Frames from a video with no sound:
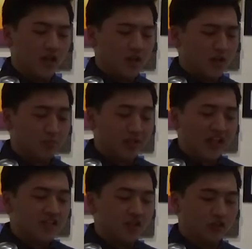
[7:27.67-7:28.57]

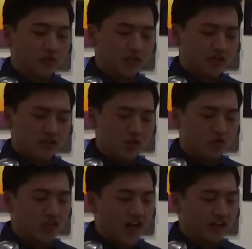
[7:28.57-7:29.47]
emblazoned with New
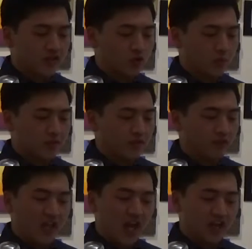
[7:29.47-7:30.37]
China's crimson
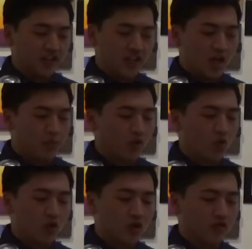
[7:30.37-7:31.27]
flag on the upper
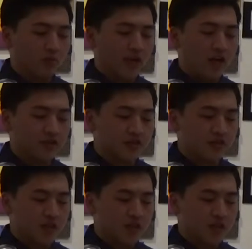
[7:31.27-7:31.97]
corner of her blouse,